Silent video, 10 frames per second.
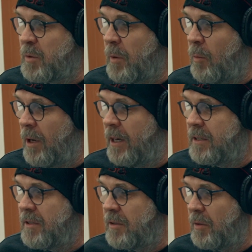we
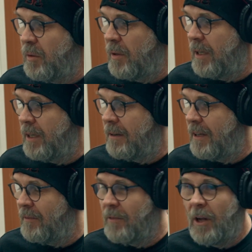wanted to
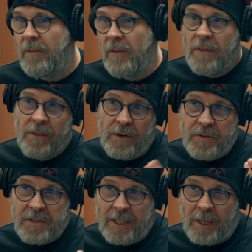get involved in the theater
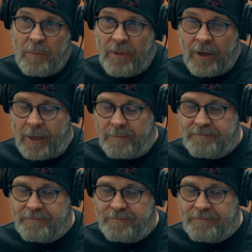scene up there.